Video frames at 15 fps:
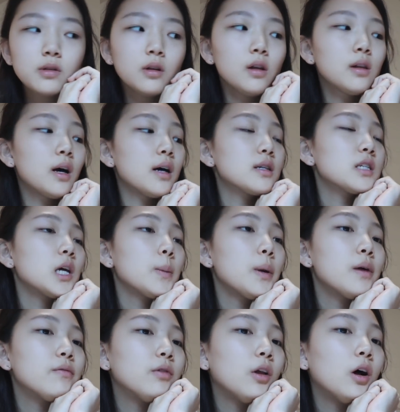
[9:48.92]
was the last time
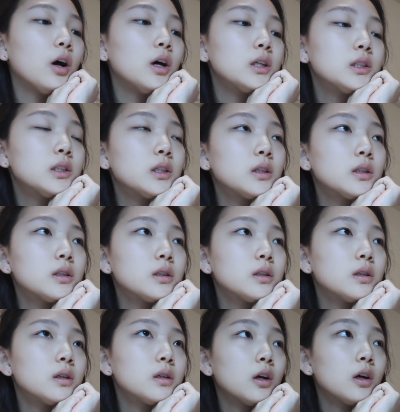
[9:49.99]
I vlogged?
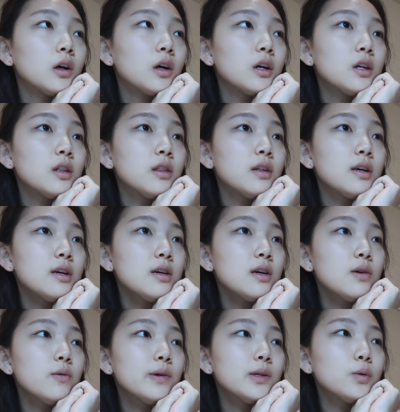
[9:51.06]
I think
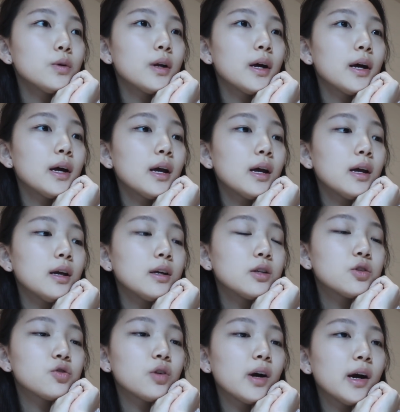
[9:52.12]
it was when I
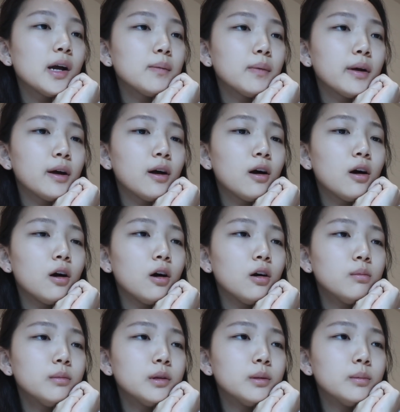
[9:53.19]
tried my
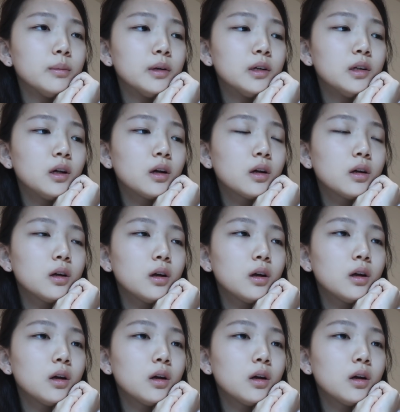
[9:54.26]
almond milk.